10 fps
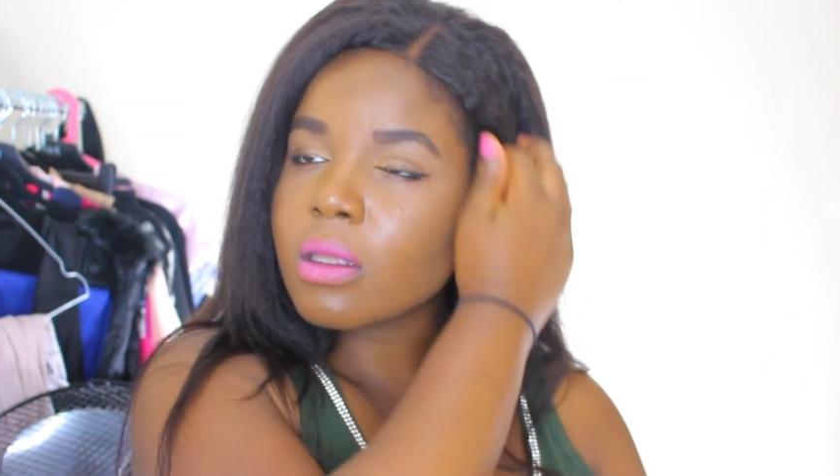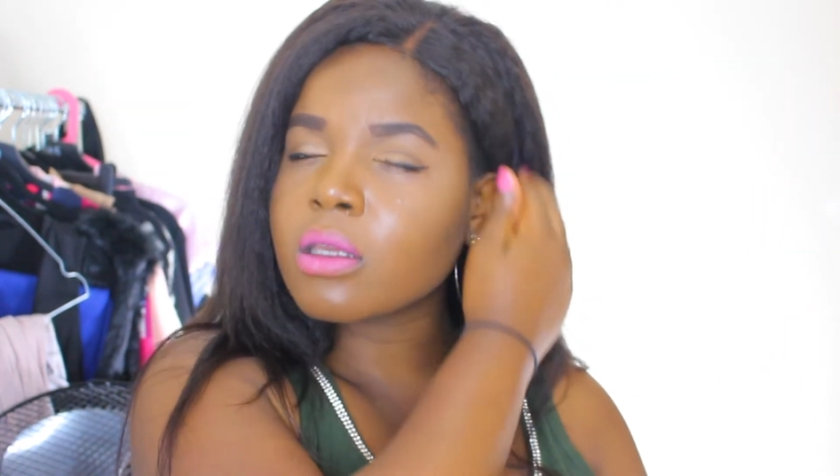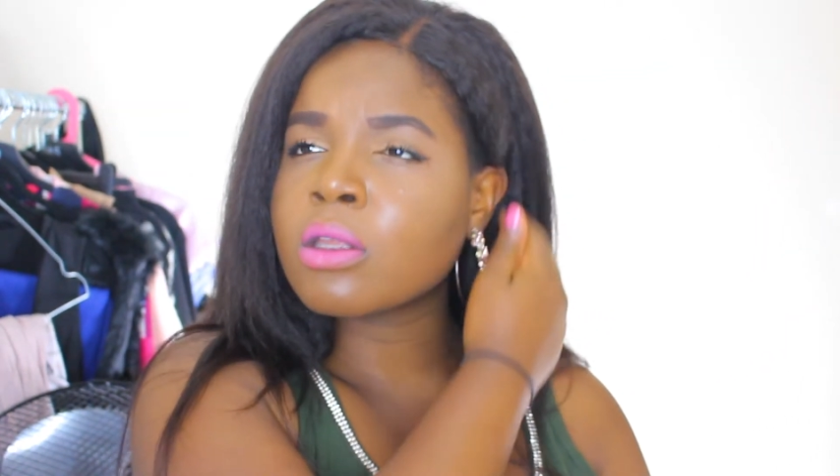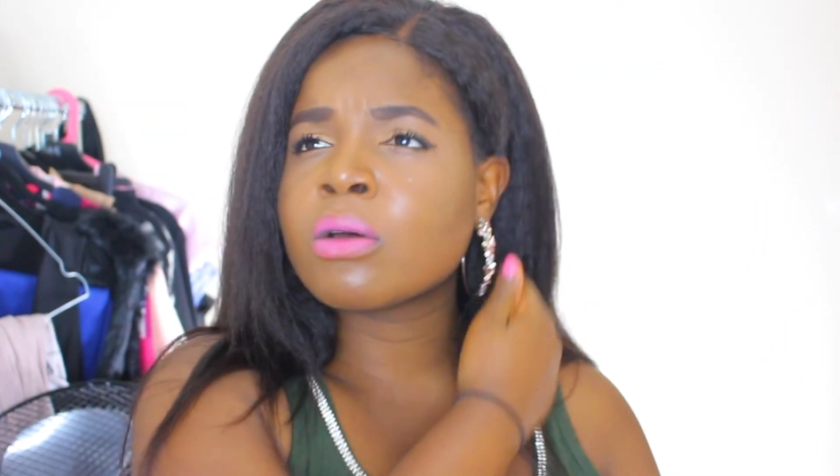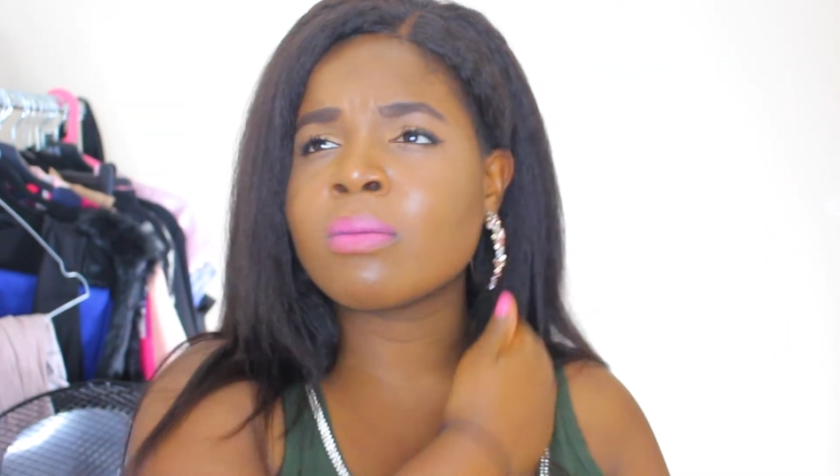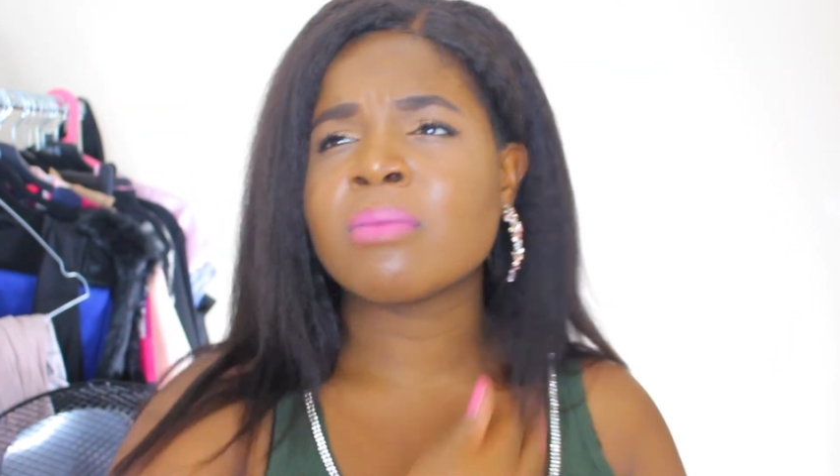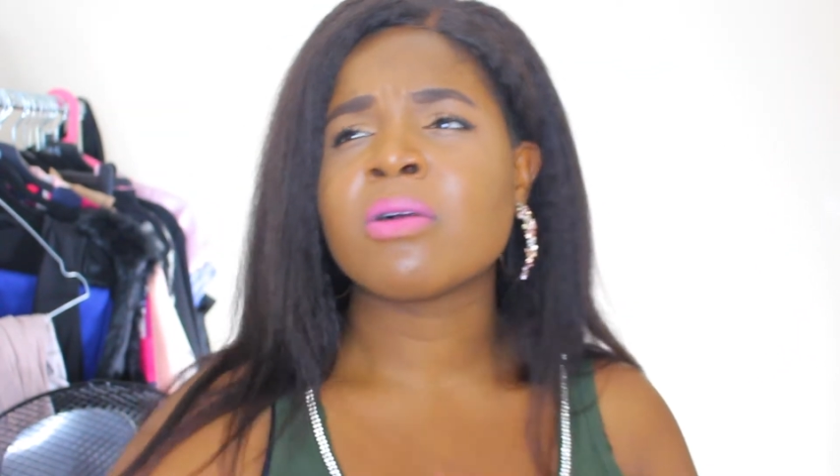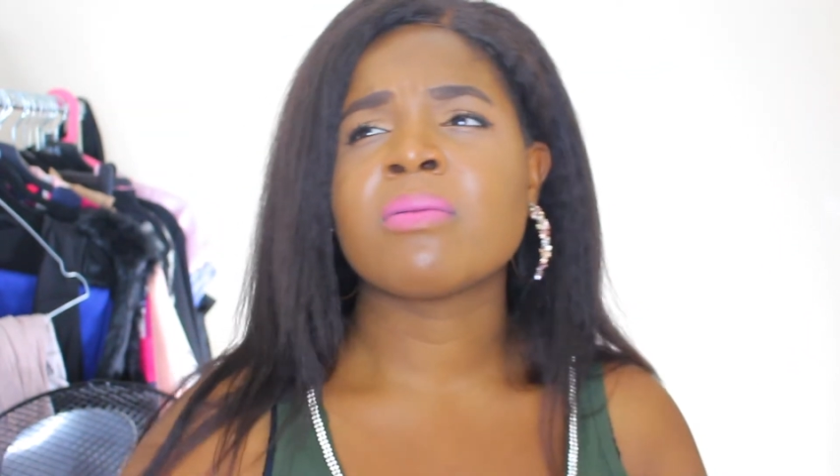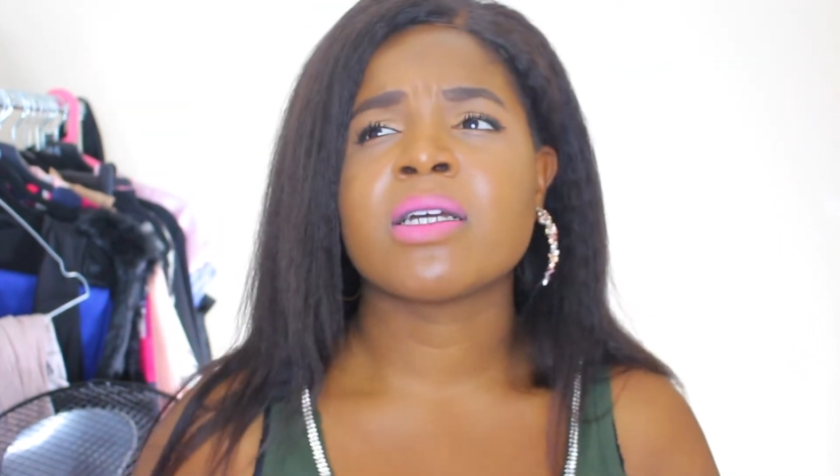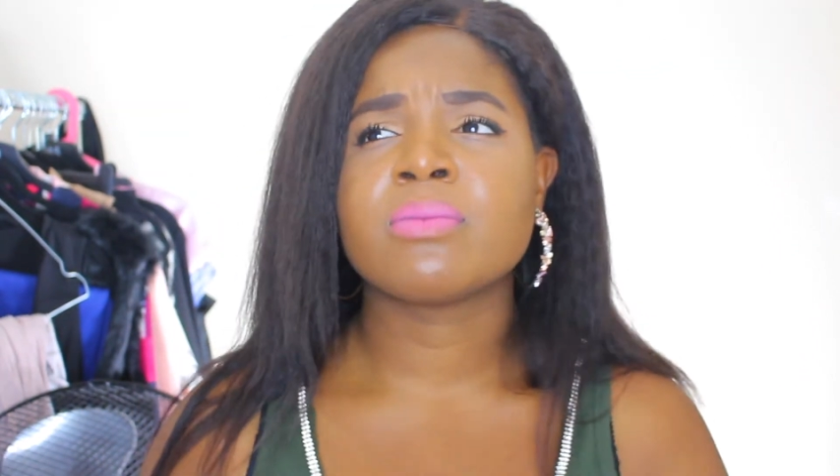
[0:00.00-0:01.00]
my
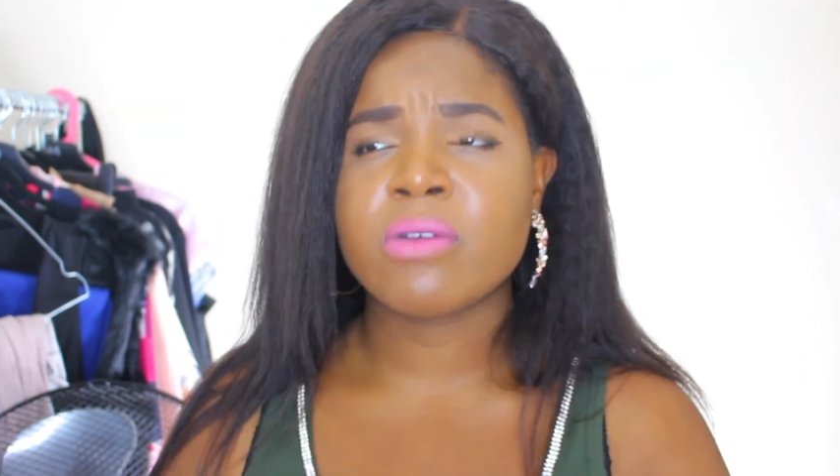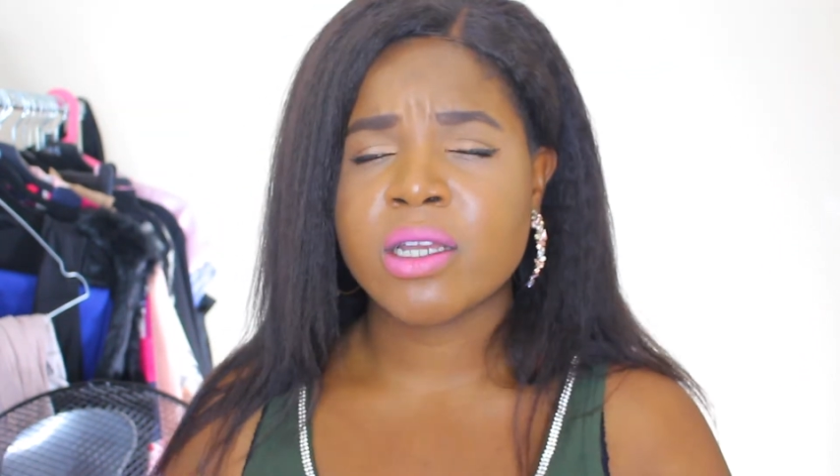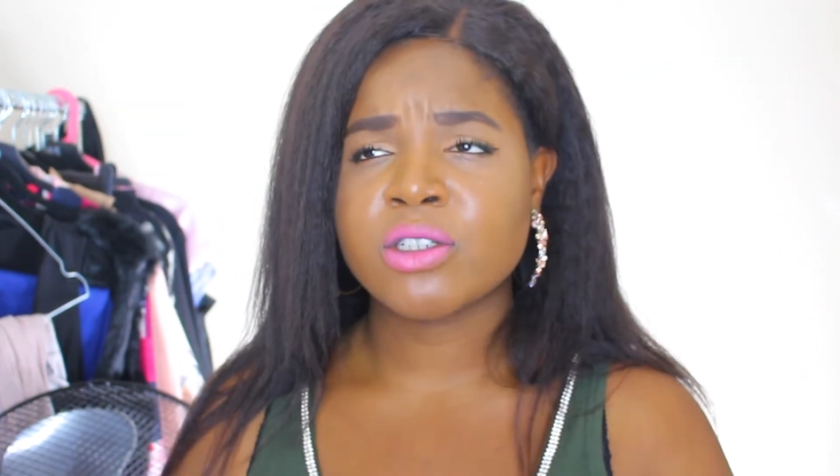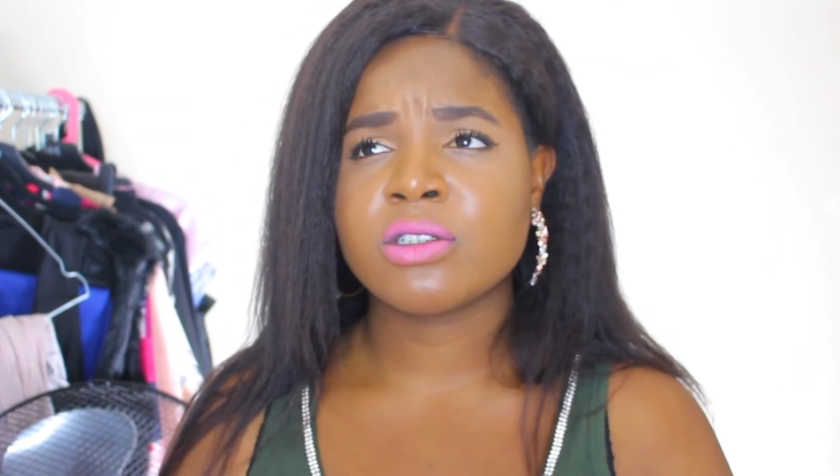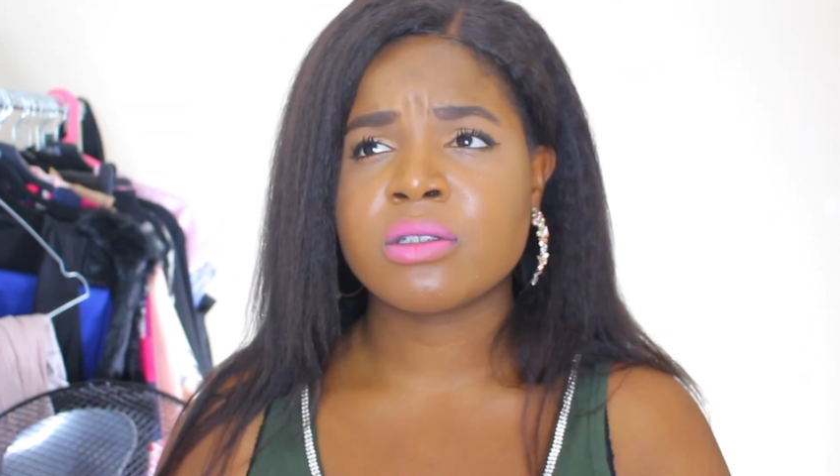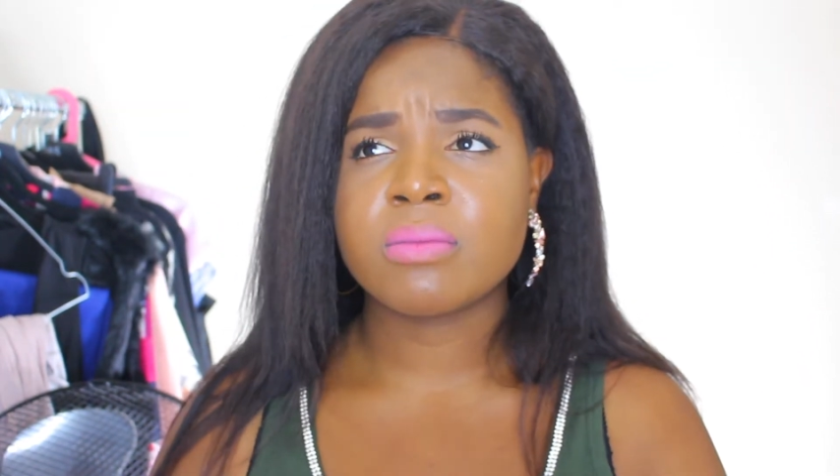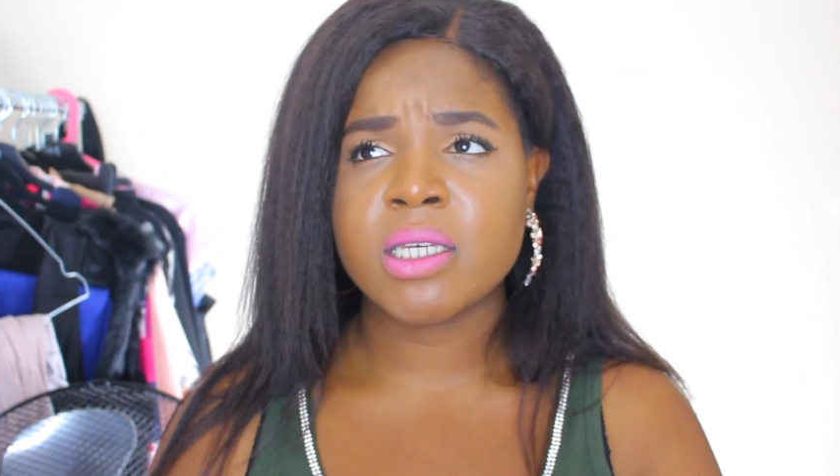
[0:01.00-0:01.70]
mom had pressured